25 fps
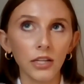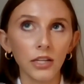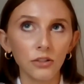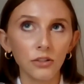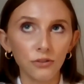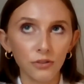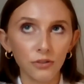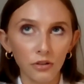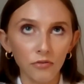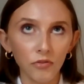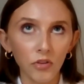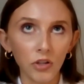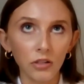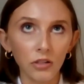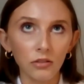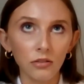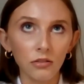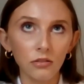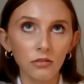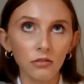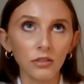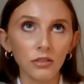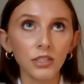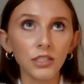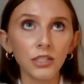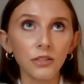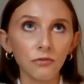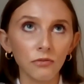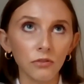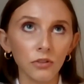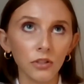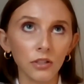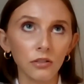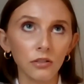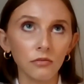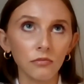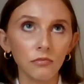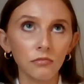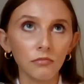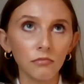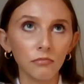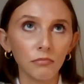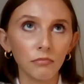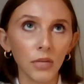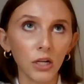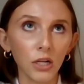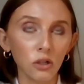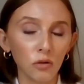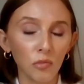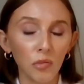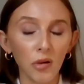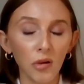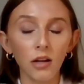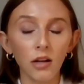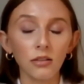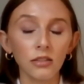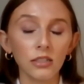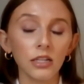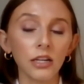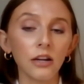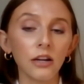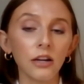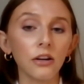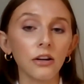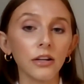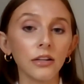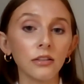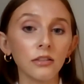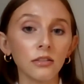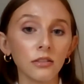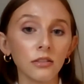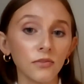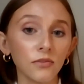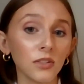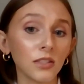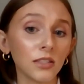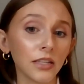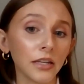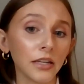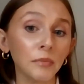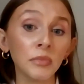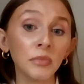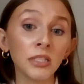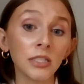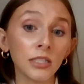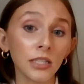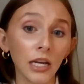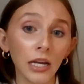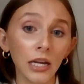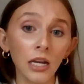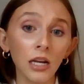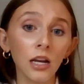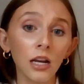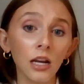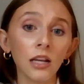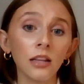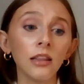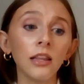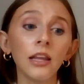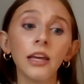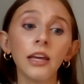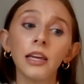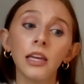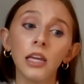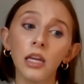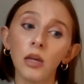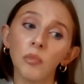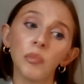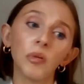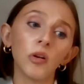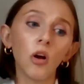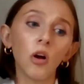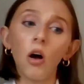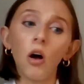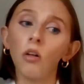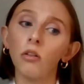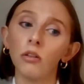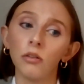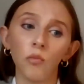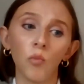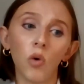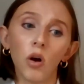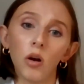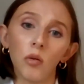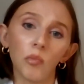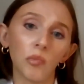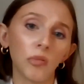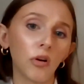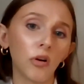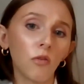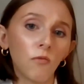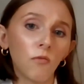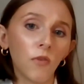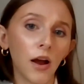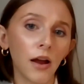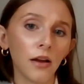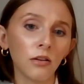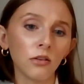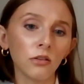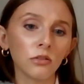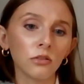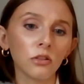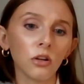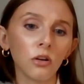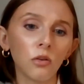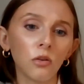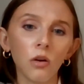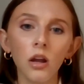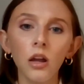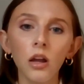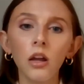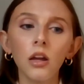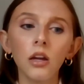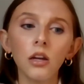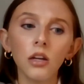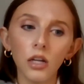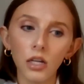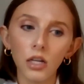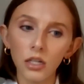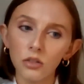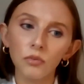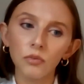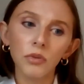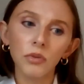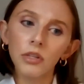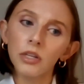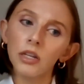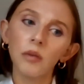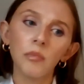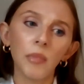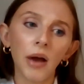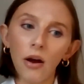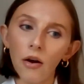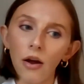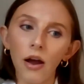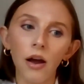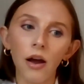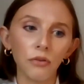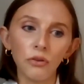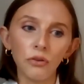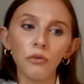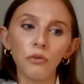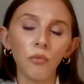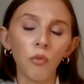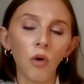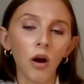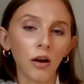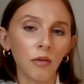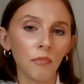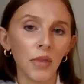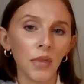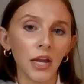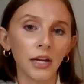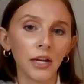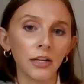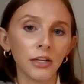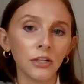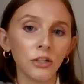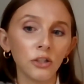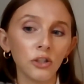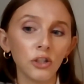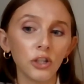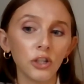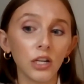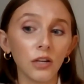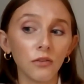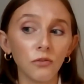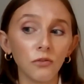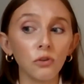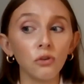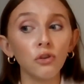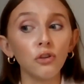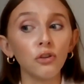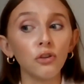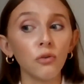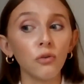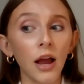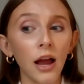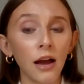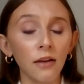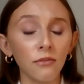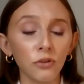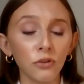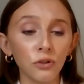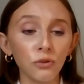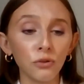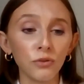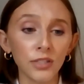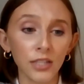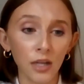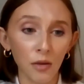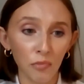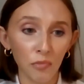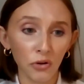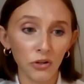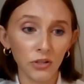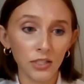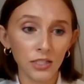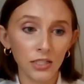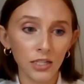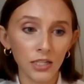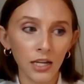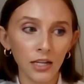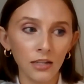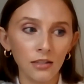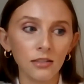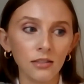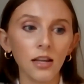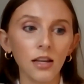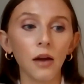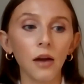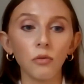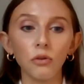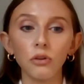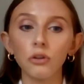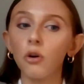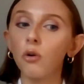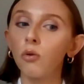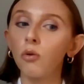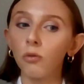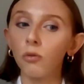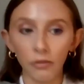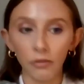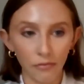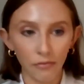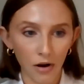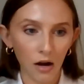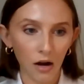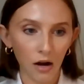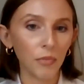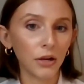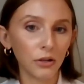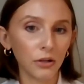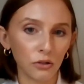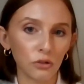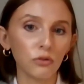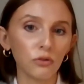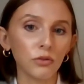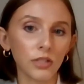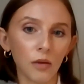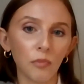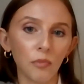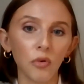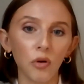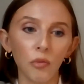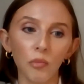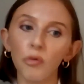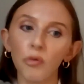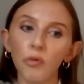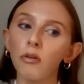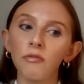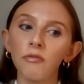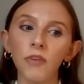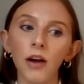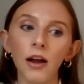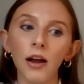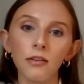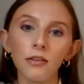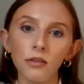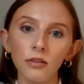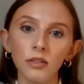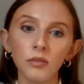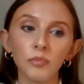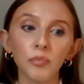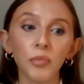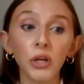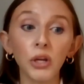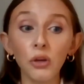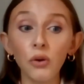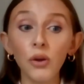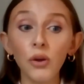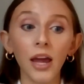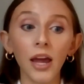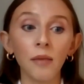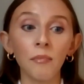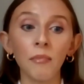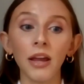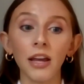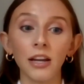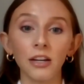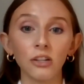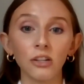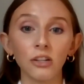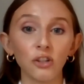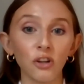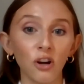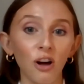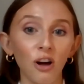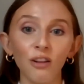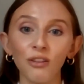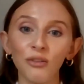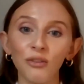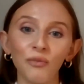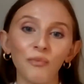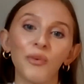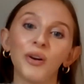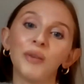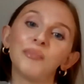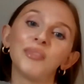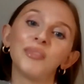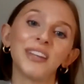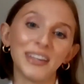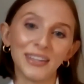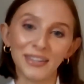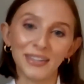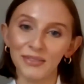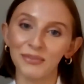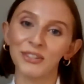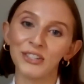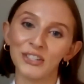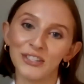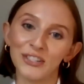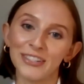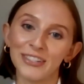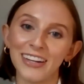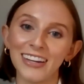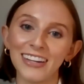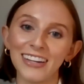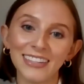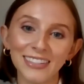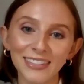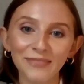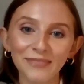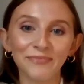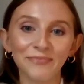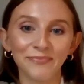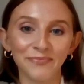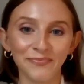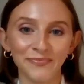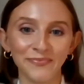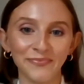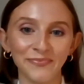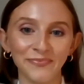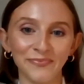they service different metropolitan areas of the same state, and they keep it all in one profile. So it's really about how you want to manage. If you do have two separate states, I would totally recommend two separate profiles, but you can manage it all in one place, which is nice.